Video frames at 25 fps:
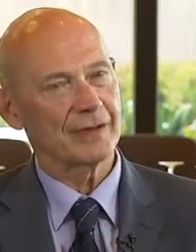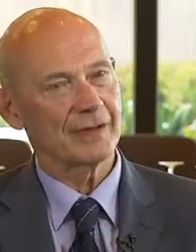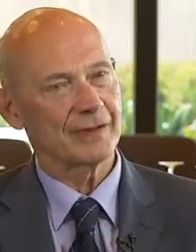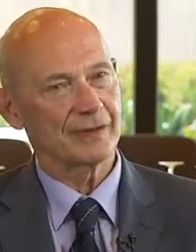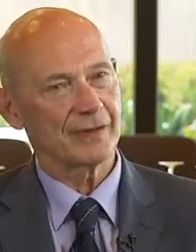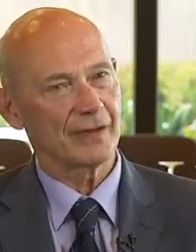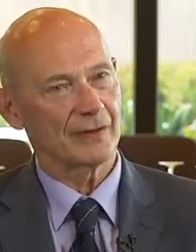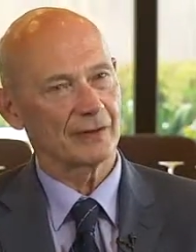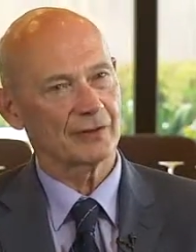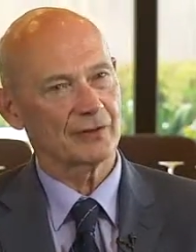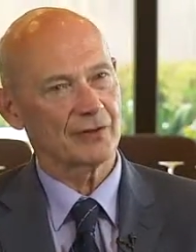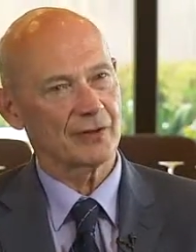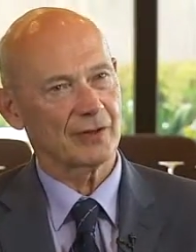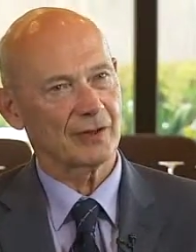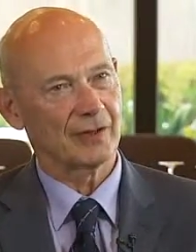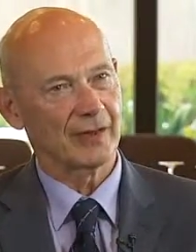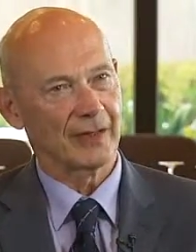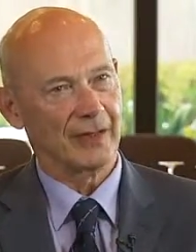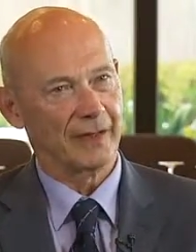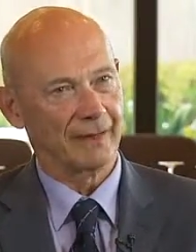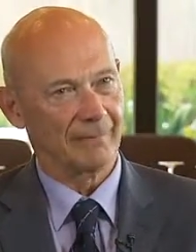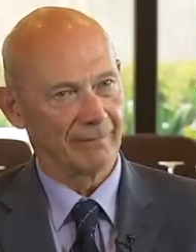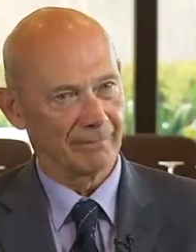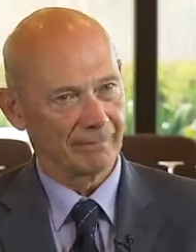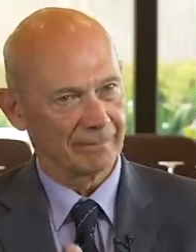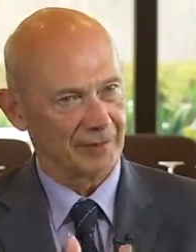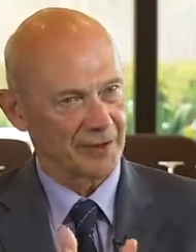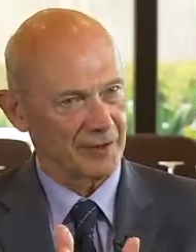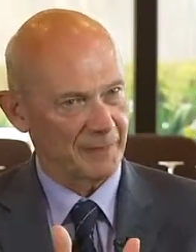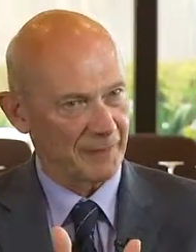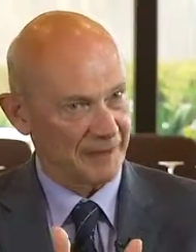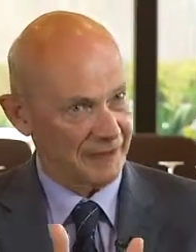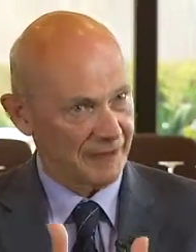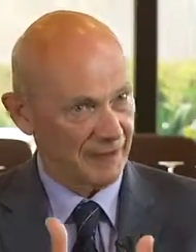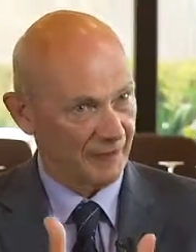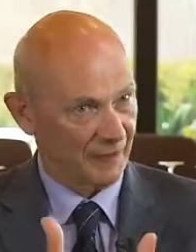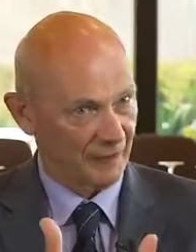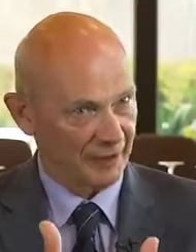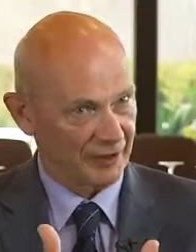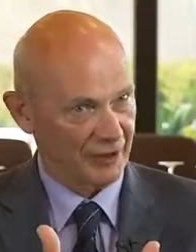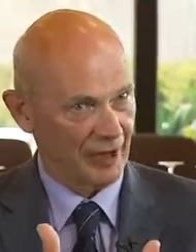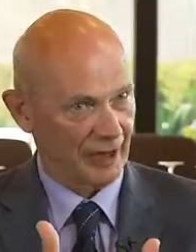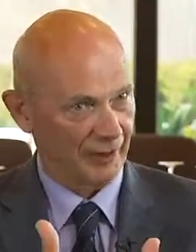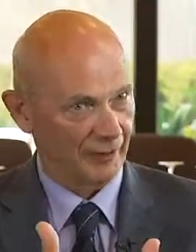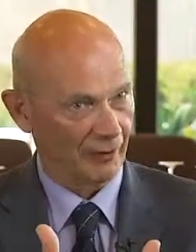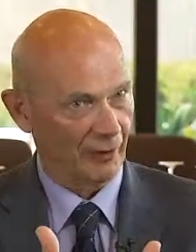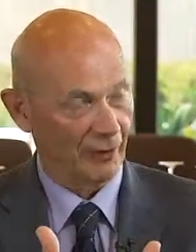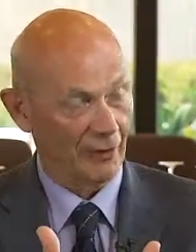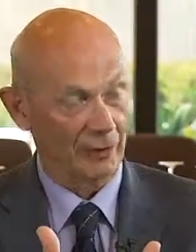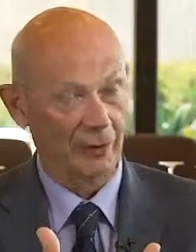in such a specific
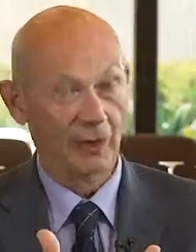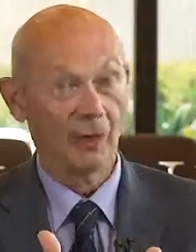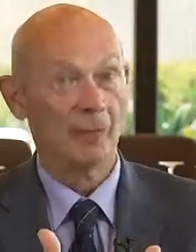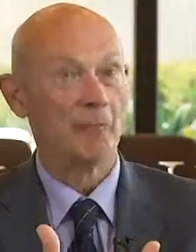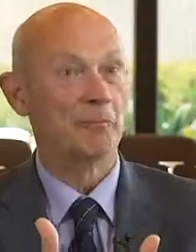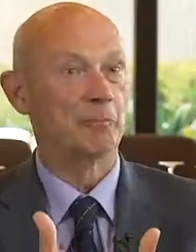channel,